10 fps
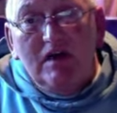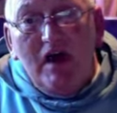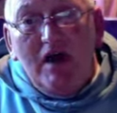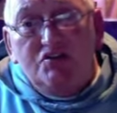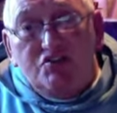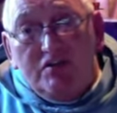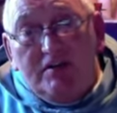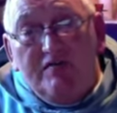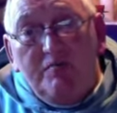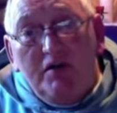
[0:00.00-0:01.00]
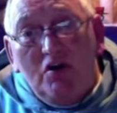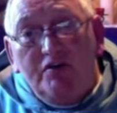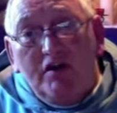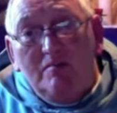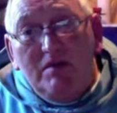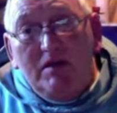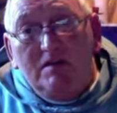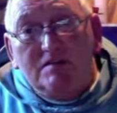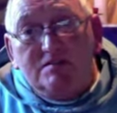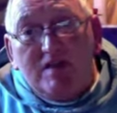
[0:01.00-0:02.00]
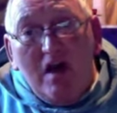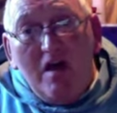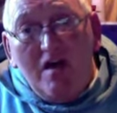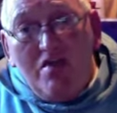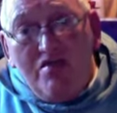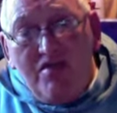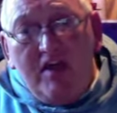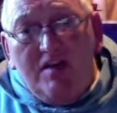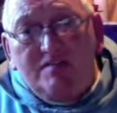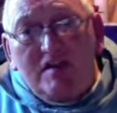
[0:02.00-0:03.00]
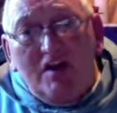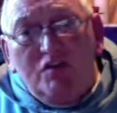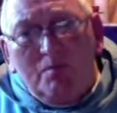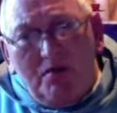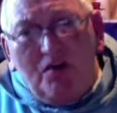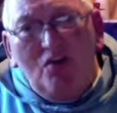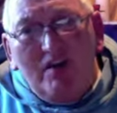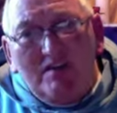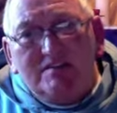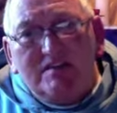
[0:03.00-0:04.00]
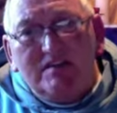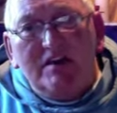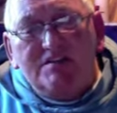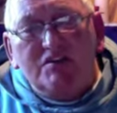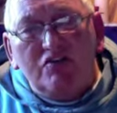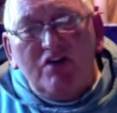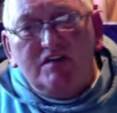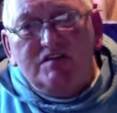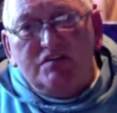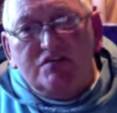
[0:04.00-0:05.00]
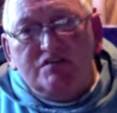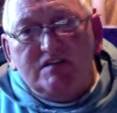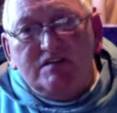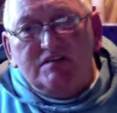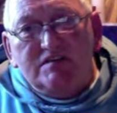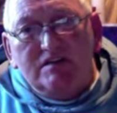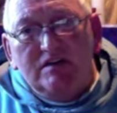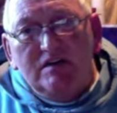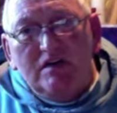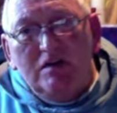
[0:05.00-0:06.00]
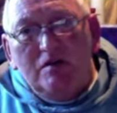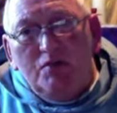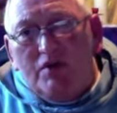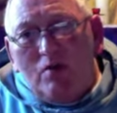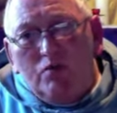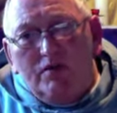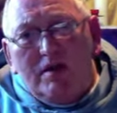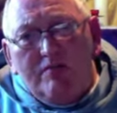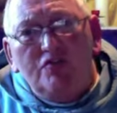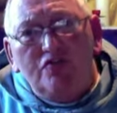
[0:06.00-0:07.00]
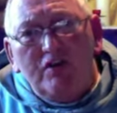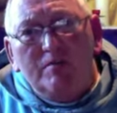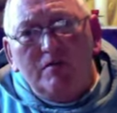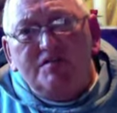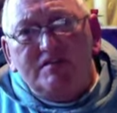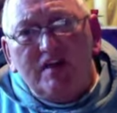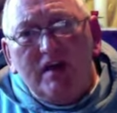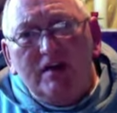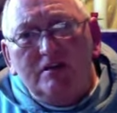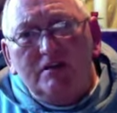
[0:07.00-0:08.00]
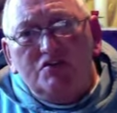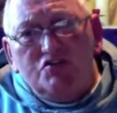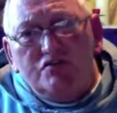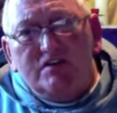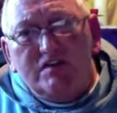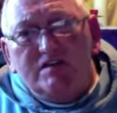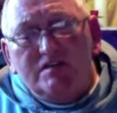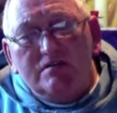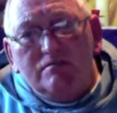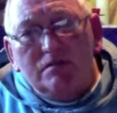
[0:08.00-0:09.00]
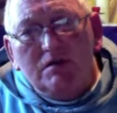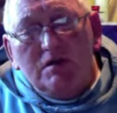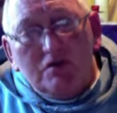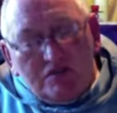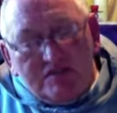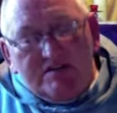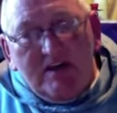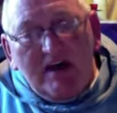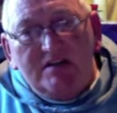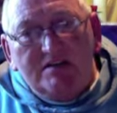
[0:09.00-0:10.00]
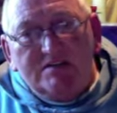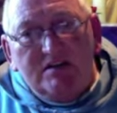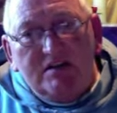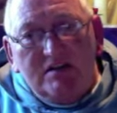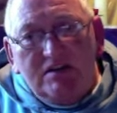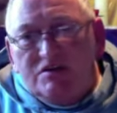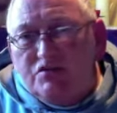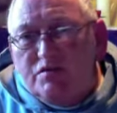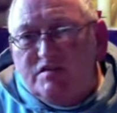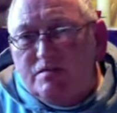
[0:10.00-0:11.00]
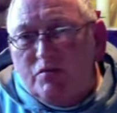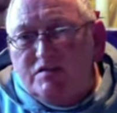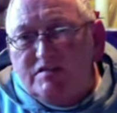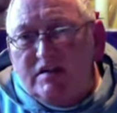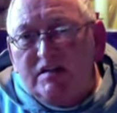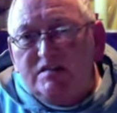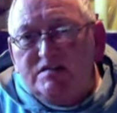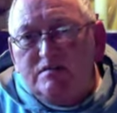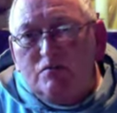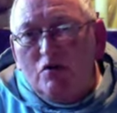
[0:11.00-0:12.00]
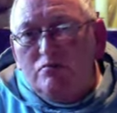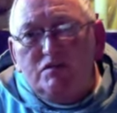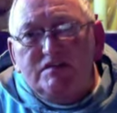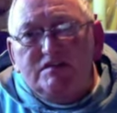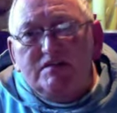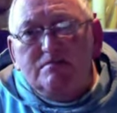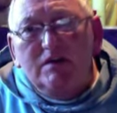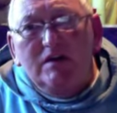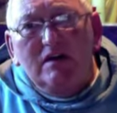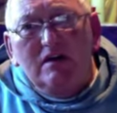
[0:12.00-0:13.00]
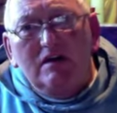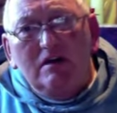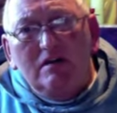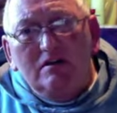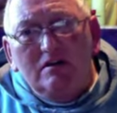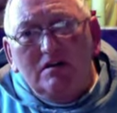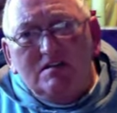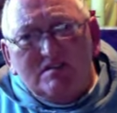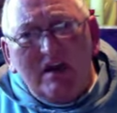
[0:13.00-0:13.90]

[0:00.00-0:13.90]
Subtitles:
and to live beyond our means. These are the ploys that the Antichrist uses. But I would never dream of saying that Judaism, Christianity, Hinduism or Sikhism or Muslim is the